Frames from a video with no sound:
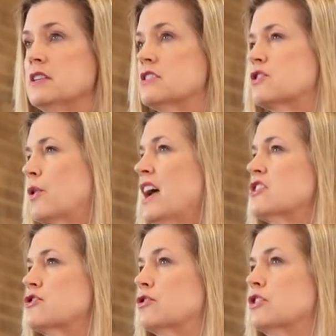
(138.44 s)
is
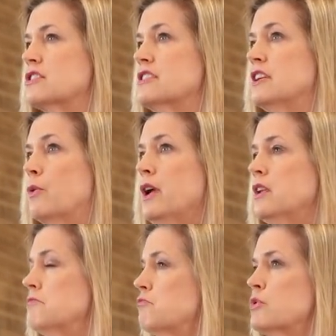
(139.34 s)
scratched or looks
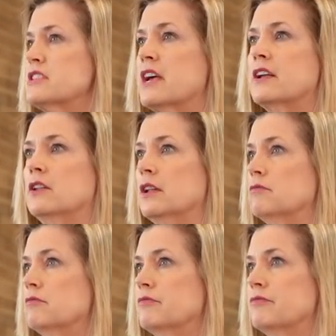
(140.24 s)
degraded, recycle it
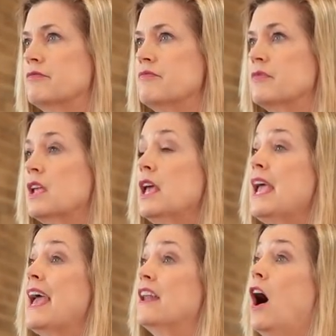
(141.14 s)

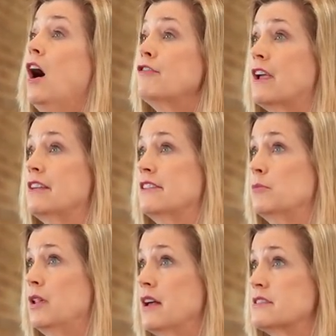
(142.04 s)
and
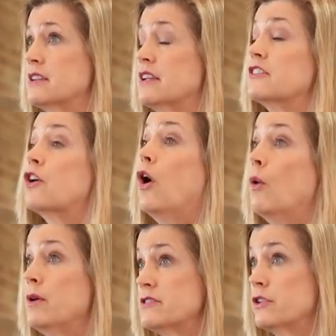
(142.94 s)
off-gassing plastic is
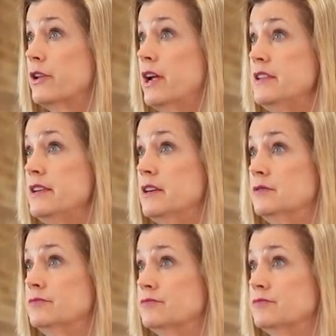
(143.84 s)
always a good idea.